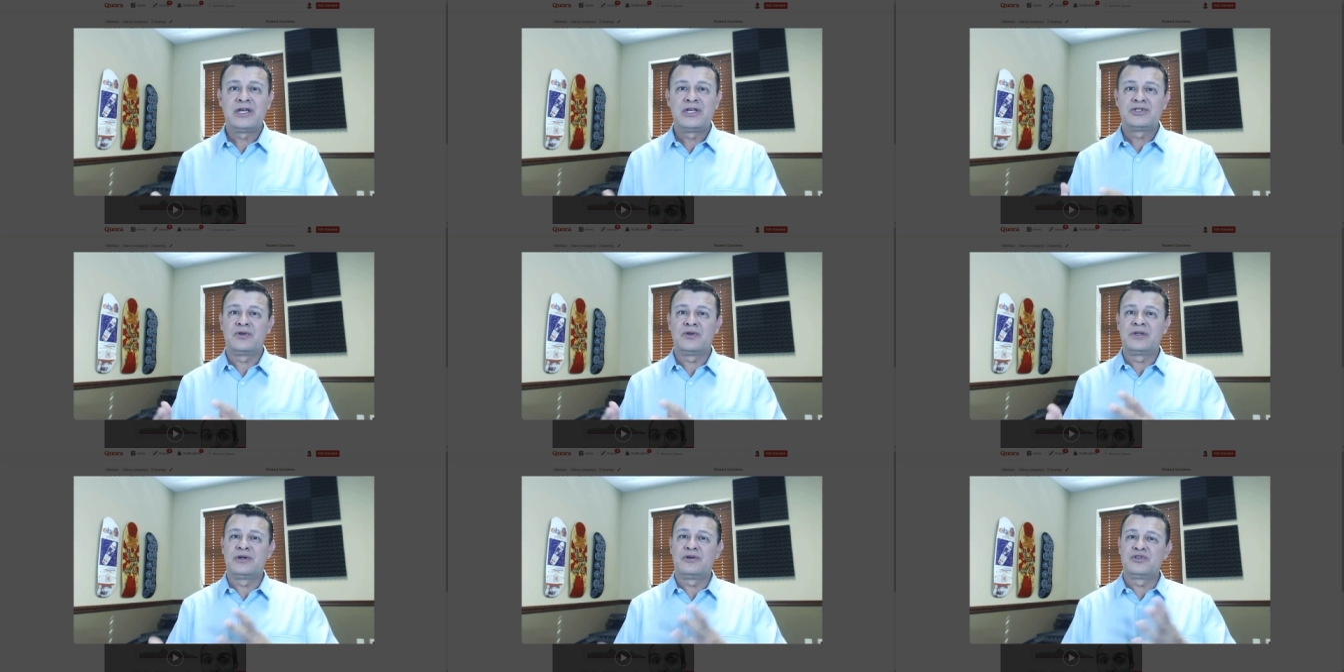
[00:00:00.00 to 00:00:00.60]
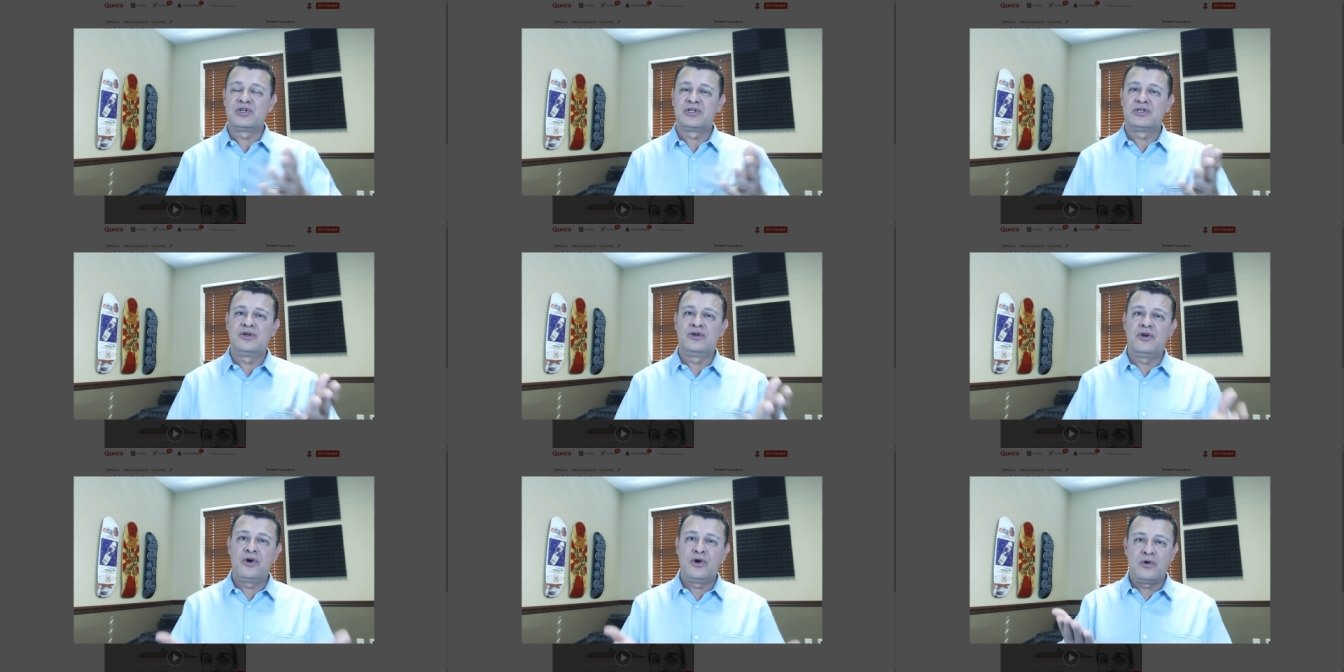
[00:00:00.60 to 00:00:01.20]
So there's just
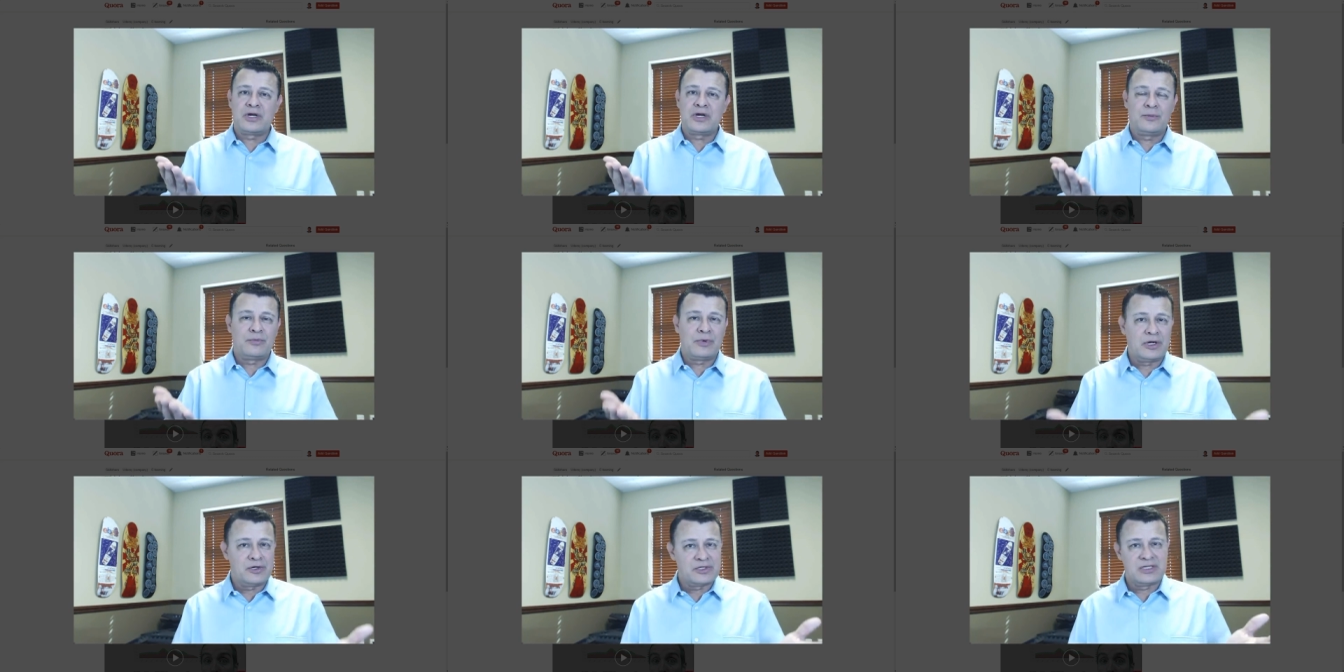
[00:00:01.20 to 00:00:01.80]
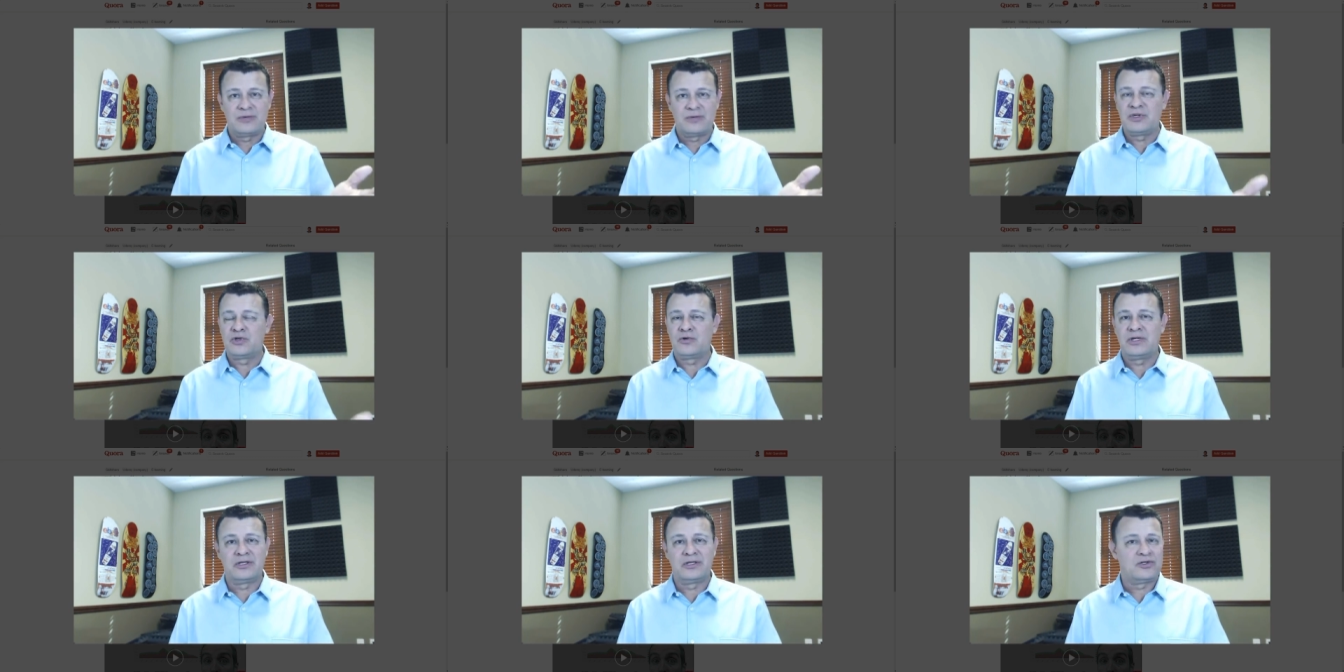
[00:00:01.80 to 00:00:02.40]
no comparison
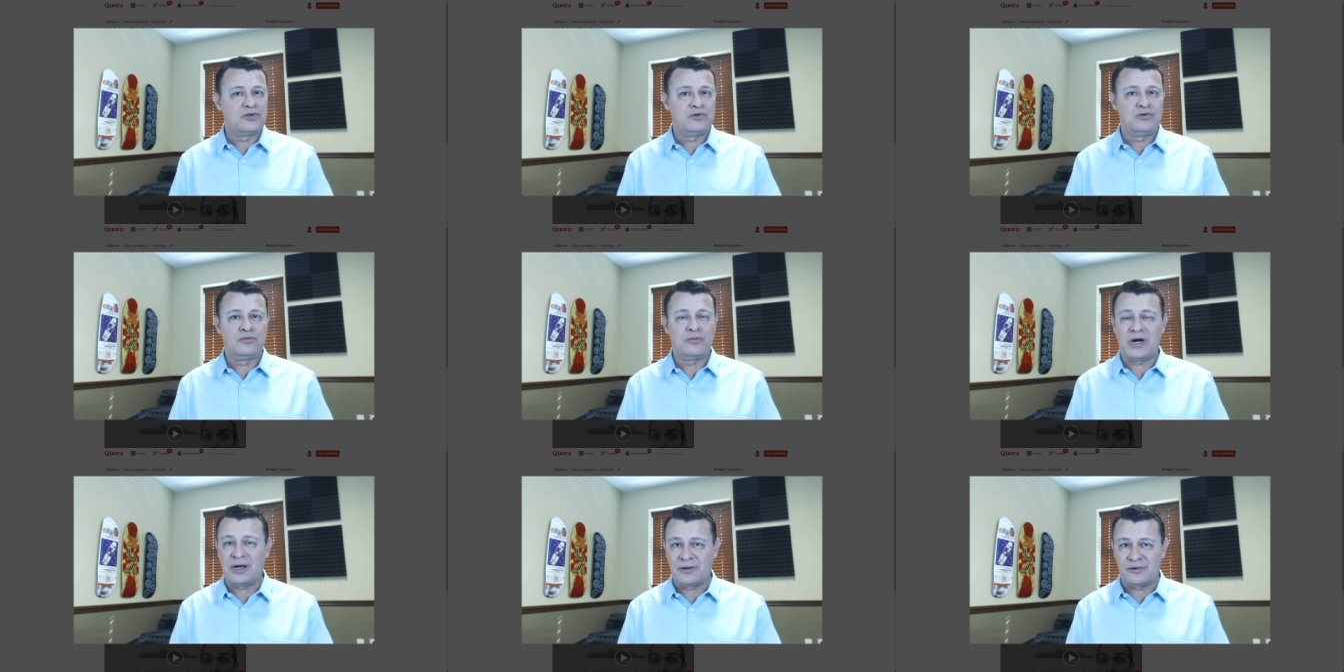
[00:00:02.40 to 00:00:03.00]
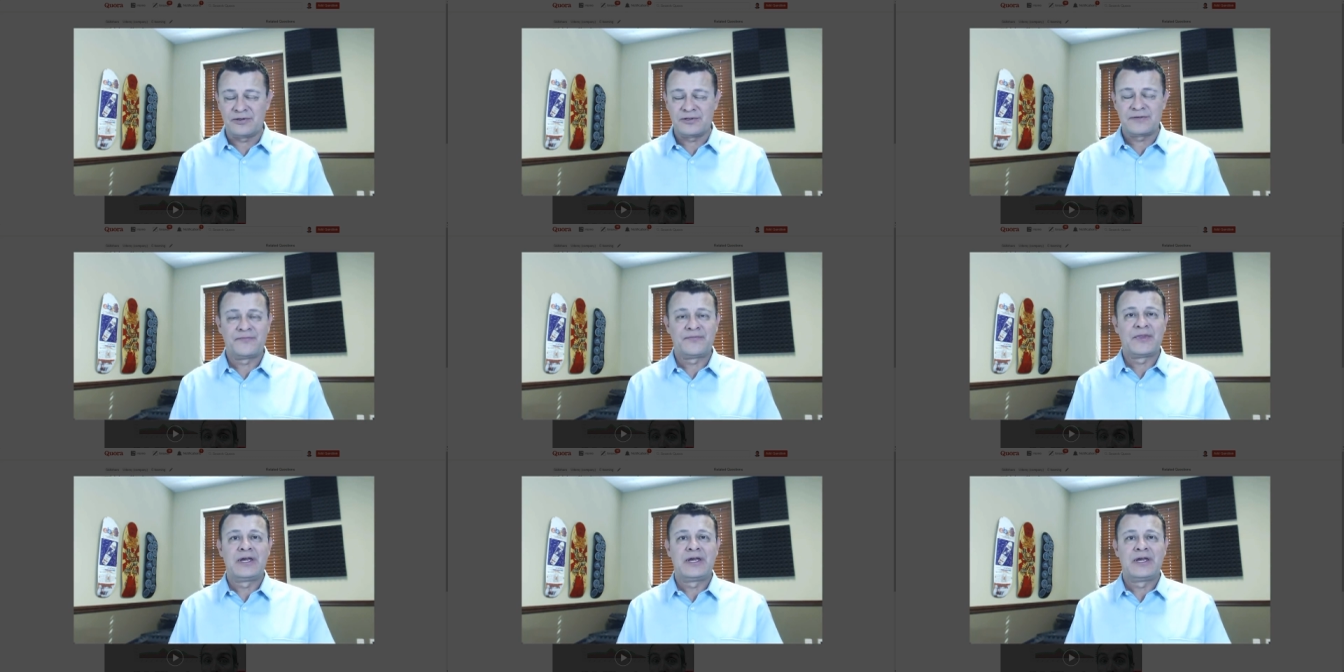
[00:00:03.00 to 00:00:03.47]
between the two models.